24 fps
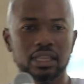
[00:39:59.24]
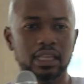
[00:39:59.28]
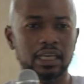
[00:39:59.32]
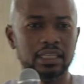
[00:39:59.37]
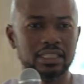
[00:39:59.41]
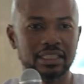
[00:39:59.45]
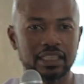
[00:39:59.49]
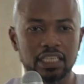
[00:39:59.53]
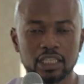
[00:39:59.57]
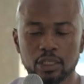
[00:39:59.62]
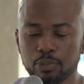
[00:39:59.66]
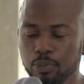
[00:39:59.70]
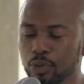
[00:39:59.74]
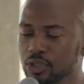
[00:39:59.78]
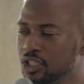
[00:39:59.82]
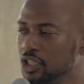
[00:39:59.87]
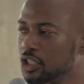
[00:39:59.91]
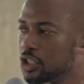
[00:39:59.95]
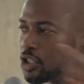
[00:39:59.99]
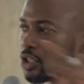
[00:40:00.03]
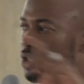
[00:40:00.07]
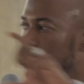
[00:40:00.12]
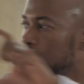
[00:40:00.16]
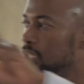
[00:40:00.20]
There's this
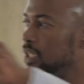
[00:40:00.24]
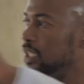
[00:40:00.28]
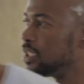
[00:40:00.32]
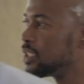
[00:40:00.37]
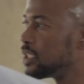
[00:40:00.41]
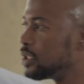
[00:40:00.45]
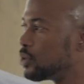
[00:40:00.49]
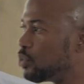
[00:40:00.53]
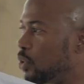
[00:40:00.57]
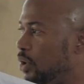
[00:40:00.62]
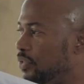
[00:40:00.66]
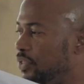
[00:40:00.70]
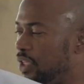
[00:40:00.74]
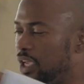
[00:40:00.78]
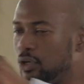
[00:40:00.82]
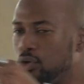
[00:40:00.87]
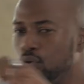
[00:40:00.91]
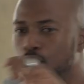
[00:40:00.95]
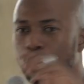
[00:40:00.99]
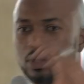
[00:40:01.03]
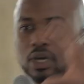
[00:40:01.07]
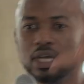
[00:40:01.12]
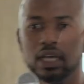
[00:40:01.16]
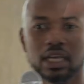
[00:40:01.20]
position, this is what they
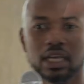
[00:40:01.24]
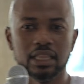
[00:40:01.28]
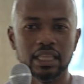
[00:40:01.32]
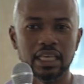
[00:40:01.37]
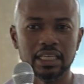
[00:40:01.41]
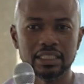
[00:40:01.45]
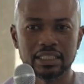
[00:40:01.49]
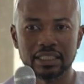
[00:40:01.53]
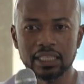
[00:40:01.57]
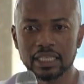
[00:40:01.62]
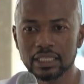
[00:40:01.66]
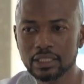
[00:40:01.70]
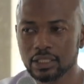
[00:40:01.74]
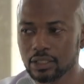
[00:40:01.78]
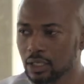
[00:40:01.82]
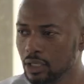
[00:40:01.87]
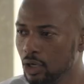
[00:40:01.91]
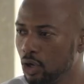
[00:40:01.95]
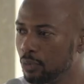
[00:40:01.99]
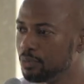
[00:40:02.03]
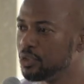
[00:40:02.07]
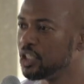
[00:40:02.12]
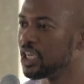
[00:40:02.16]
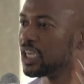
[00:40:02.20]
do. There's this
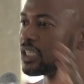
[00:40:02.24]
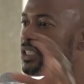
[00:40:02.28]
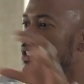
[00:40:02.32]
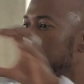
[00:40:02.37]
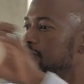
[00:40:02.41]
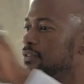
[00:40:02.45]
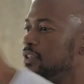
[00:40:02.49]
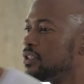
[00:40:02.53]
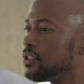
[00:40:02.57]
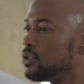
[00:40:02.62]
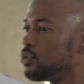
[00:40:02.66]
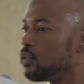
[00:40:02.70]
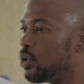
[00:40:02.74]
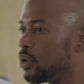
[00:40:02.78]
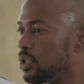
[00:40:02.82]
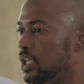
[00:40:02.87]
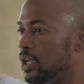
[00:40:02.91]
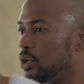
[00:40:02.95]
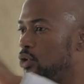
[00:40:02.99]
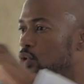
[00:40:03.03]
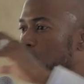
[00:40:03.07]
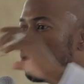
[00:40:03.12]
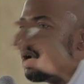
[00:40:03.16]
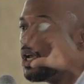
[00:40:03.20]
objective, this is what
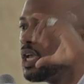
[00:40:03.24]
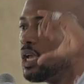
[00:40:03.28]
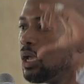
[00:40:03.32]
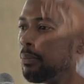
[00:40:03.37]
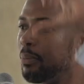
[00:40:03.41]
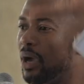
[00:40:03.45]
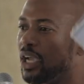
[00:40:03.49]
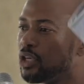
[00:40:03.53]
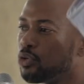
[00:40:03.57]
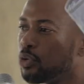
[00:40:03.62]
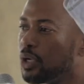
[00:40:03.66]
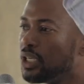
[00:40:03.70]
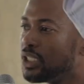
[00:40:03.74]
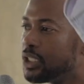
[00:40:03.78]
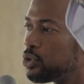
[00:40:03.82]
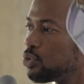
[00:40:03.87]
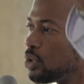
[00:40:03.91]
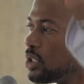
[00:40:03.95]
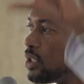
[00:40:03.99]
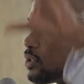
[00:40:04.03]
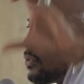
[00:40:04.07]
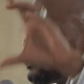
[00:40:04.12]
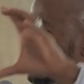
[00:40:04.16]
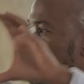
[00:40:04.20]
they do. By
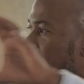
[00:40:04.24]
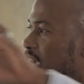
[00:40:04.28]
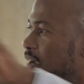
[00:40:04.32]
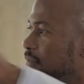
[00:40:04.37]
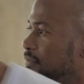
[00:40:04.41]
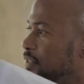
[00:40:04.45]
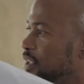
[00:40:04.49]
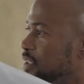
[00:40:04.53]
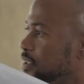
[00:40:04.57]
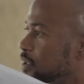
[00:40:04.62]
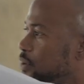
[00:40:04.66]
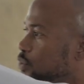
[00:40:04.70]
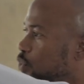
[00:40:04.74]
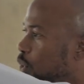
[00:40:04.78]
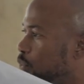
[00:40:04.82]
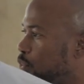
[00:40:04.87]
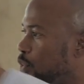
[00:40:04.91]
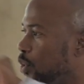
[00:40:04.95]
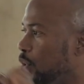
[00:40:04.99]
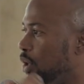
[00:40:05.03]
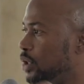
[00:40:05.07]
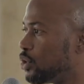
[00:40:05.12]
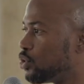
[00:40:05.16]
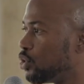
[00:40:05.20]
2025, this is what
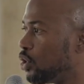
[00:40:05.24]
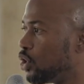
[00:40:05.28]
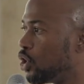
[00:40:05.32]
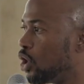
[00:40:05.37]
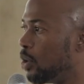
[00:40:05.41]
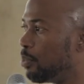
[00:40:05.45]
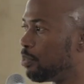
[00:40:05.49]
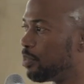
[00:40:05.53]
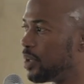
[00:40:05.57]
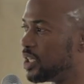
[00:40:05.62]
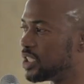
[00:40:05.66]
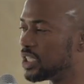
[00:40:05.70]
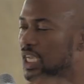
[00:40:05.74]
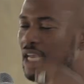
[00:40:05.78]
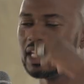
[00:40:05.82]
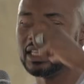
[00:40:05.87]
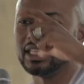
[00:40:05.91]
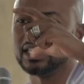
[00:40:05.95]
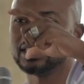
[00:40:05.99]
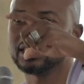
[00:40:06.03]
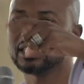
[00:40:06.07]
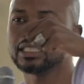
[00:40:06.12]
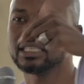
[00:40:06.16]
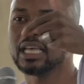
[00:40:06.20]
we want to accomplish.
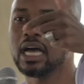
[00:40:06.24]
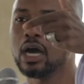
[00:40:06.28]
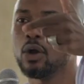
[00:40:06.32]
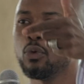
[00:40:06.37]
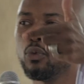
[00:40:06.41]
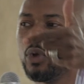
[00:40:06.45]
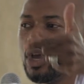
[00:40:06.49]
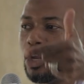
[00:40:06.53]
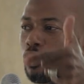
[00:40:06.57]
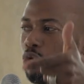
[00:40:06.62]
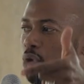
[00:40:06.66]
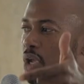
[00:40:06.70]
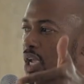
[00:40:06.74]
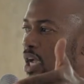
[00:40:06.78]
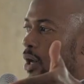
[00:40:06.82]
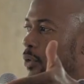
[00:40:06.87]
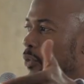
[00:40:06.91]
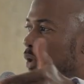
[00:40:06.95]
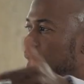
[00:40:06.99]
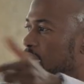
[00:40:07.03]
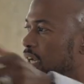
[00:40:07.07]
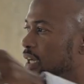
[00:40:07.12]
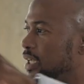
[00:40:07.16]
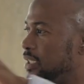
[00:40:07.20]
This is how we're doing
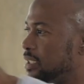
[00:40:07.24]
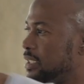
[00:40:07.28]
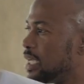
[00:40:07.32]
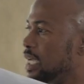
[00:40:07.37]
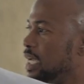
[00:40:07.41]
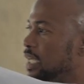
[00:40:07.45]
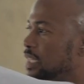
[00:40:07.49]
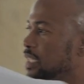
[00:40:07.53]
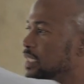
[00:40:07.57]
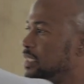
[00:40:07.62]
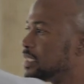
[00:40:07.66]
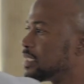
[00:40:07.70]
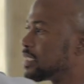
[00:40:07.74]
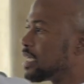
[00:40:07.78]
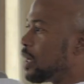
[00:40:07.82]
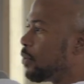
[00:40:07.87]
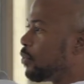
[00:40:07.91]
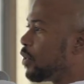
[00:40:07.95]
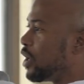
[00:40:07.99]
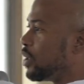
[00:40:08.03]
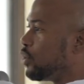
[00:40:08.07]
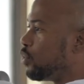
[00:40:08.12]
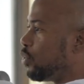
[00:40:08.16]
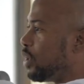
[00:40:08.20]
awareness. This is how
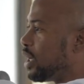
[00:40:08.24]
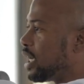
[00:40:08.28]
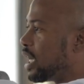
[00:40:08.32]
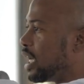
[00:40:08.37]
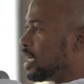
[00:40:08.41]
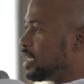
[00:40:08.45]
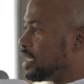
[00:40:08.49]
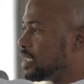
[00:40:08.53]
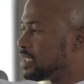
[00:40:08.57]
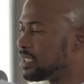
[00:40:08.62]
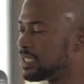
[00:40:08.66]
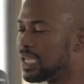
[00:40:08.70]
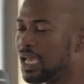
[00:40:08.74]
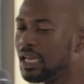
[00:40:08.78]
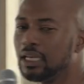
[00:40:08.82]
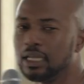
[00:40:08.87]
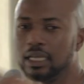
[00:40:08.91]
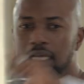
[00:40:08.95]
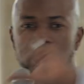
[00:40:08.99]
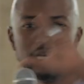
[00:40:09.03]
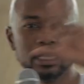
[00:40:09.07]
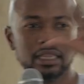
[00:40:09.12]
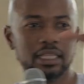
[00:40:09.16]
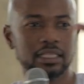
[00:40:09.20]
we're doing
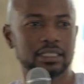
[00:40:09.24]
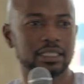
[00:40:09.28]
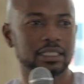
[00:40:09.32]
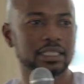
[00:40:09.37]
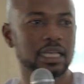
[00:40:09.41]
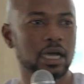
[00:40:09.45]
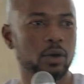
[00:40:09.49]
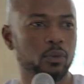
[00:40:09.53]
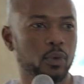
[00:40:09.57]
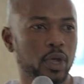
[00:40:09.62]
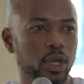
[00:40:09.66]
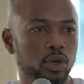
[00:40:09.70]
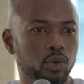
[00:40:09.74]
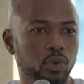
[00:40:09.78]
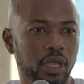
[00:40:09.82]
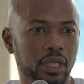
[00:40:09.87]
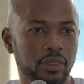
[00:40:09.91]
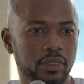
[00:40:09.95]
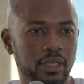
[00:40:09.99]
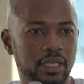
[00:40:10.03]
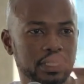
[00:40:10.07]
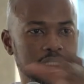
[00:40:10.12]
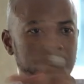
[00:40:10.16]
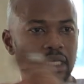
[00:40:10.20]
understanding. This is how we're
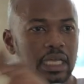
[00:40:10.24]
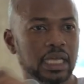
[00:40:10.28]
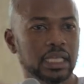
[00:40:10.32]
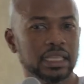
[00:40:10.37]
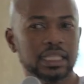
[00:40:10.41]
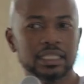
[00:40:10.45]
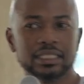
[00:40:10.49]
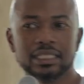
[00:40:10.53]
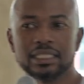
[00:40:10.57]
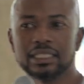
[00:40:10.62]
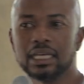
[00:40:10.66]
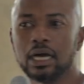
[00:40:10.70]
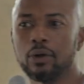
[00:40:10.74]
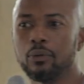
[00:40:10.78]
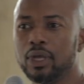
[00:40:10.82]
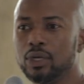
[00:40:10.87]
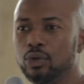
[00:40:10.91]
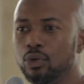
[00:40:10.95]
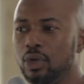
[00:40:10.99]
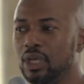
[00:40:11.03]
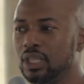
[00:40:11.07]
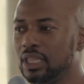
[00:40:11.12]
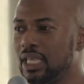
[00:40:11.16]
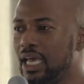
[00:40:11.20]
doing this. This is how we're
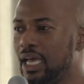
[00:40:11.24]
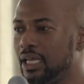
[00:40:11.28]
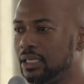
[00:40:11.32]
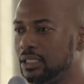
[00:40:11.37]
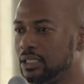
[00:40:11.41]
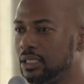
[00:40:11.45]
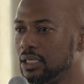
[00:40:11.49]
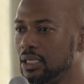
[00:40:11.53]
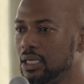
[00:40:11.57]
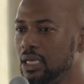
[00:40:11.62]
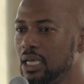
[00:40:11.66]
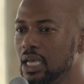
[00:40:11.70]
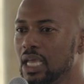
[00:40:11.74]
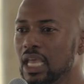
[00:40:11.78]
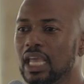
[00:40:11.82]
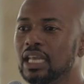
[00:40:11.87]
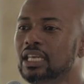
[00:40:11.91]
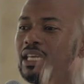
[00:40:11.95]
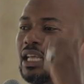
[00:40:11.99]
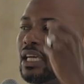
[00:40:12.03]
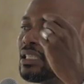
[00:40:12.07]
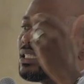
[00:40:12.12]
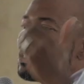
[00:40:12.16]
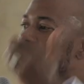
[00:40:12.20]
doing that.
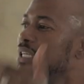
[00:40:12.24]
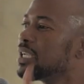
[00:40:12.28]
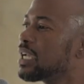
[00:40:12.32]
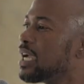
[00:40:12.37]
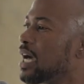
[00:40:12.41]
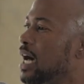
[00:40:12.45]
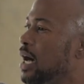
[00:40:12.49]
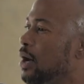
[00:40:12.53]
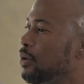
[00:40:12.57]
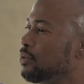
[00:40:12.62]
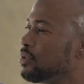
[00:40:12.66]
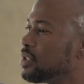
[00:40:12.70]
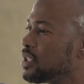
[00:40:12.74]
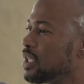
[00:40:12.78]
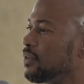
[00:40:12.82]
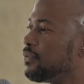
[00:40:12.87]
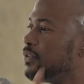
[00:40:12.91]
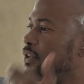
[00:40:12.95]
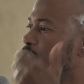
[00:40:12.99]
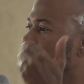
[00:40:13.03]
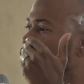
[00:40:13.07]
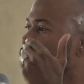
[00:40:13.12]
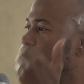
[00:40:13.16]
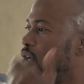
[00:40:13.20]
It doesn't count
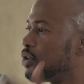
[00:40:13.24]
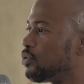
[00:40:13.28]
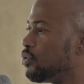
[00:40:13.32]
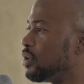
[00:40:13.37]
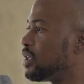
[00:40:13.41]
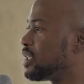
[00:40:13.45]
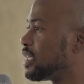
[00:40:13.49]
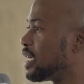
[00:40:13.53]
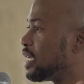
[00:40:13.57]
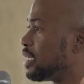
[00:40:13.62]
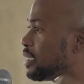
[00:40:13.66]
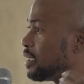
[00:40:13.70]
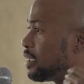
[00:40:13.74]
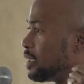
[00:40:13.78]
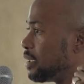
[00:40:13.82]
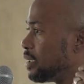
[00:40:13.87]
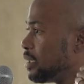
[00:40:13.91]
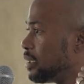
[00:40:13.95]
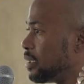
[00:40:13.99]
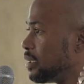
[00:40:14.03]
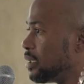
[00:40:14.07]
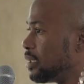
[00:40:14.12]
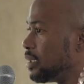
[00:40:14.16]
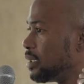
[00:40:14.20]
if it's not written
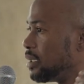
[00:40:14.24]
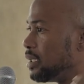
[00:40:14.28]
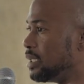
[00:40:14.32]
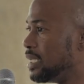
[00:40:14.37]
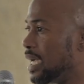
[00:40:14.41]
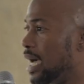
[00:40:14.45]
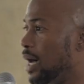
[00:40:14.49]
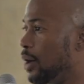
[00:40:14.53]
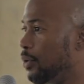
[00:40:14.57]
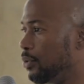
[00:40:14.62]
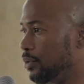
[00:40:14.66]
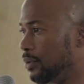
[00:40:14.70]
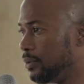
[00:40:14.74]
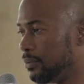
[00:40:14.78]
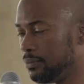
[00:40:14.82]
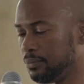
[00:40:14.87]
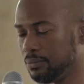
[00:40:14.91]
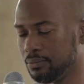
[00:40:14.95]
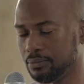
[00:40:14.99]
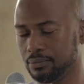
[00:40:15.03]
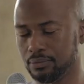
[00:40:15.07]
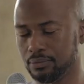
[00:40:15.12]
down.